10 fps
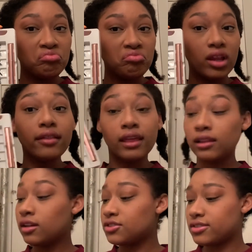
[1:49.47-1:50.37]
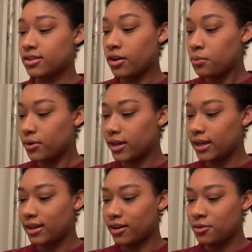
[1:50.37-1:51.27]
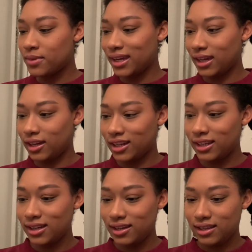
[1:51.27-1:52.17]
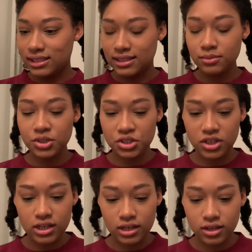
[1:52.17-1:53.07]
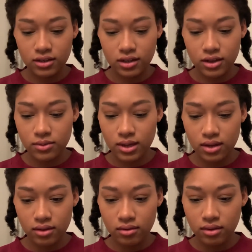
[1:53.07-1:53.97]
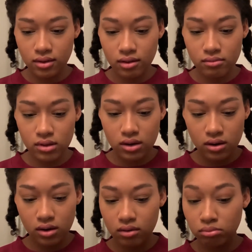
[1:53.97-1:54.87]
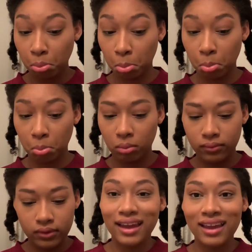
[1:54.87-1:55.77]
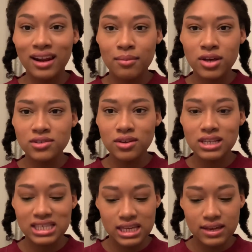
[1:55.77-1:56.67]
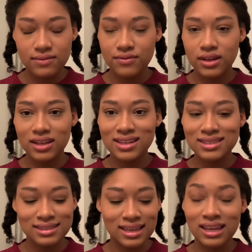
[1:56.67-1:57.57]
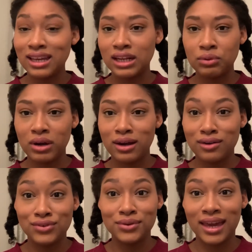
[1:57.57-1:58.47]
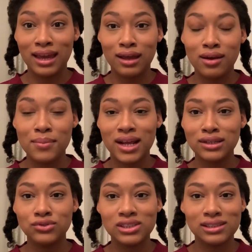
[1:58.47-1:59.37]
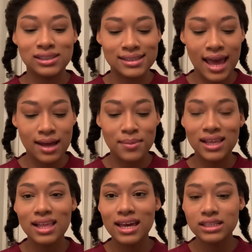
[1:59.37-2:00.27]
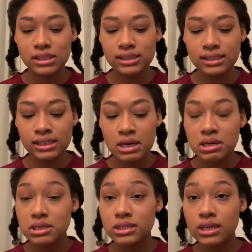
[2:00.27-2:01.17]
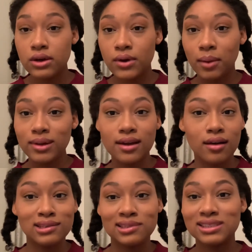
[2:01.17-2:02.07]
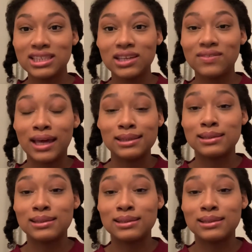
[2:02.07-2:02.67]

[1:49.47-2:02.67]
They look so pretty. Oh my goodness, I'm shook. Okay, okay. And I'm also gonna see if, it doesn't say anywhere if you can, but I usually stack my lashes. So I'm gonna also see if that's an